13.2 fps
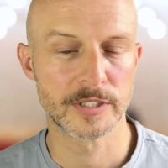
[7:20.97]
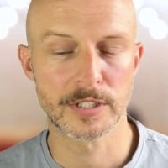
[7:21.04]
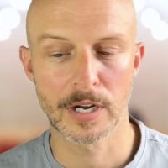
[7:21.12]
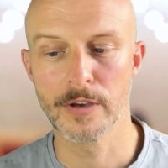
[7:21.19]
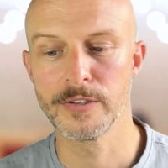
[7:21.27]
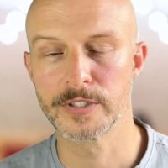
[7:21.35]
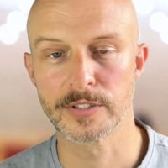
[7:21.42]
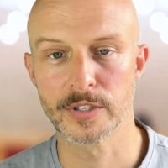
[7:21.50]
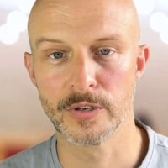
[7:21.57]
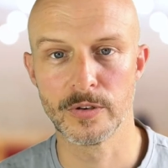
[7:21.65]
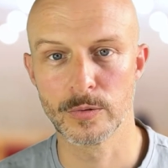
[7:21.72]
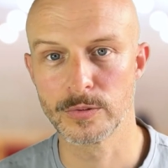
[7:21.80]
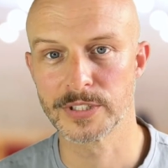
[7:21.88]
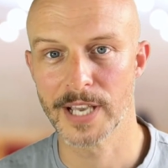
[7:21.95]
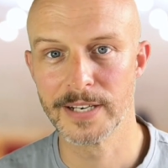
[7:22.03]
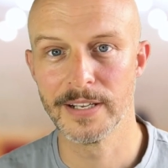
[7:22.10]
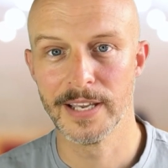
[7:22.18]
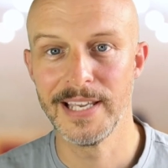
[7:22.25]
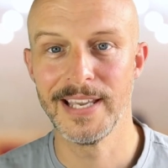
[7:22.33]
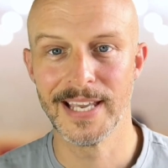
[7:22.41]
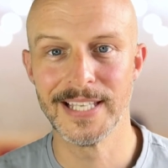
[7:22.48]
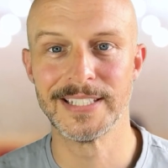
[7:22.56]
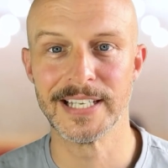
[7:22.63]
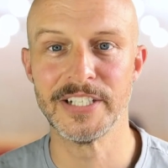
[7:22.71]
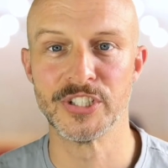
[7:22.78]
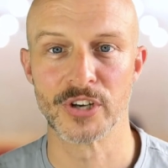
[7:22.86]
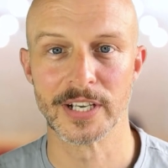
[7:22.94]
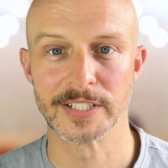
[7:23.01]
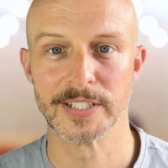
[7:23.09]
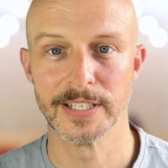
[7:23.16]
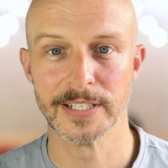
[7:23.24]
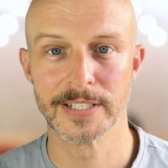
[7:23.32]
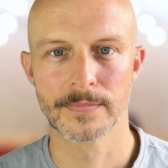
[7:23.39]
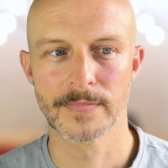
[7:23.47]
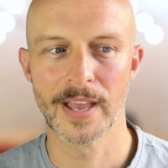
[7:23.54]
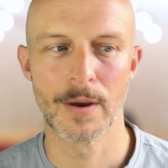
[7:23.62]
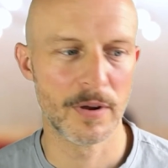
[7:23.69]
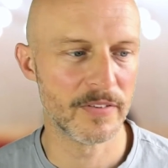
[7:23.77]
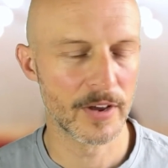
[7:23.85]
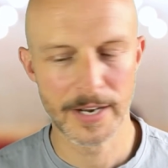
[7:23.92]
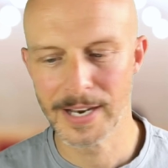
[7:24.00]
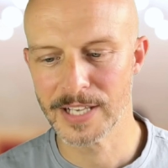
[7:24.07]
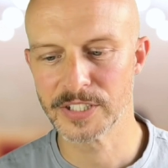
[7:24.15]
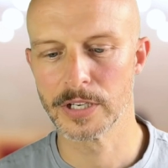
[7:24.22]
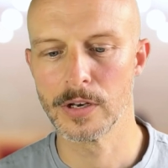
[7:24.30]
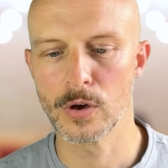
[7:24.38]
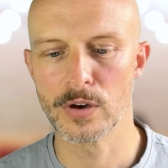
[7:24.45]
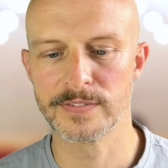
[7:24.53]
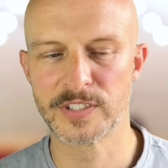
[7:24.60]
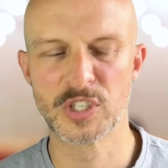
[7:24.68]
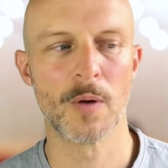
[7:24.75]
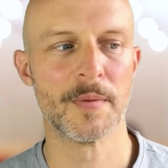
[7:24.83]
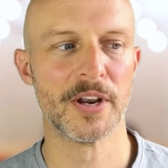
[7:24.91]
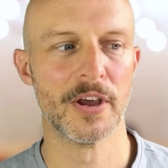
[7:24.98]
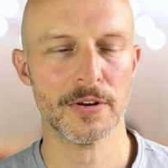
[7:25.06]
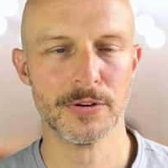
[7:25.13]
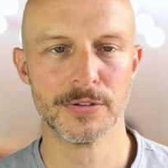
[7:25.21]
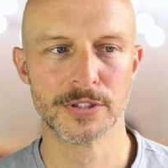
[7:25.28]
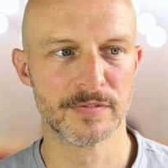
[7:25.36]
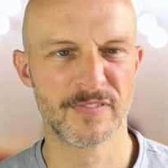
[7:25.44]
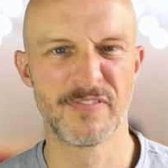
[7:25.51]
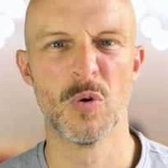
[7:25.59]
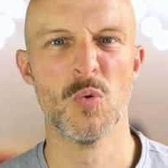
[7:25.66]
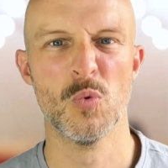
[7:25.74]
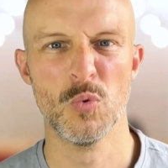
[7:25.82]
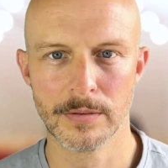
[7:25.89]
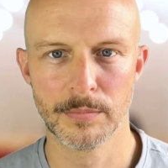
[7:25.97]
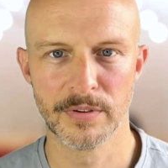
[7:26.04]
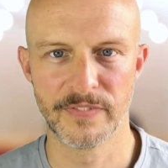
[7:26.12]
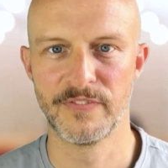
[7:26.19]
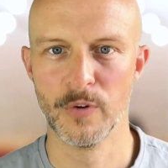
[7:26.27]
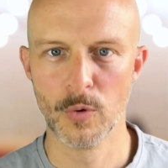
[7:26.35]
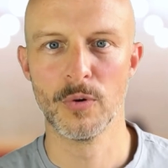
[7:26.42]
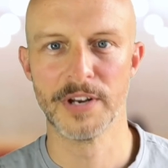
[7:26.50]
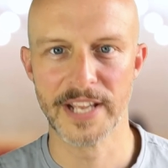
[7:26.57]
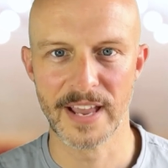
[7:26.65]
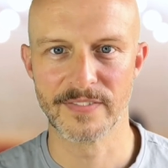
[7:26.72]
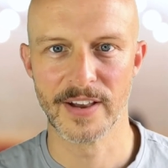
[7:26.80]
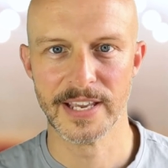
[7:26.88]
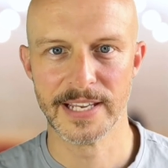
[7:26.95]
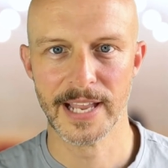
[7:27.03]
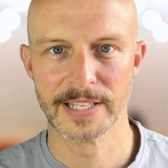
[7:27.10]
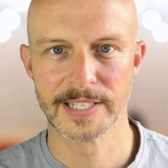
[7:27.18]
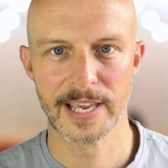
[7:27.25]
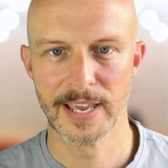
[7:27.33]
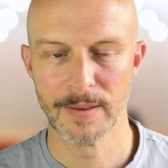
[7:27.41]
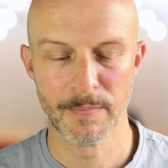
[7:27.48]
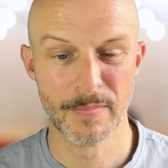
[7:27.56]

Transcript: close to Tuchel say that he is interested. However, unless a lot of dominoes fall before the FA get to him,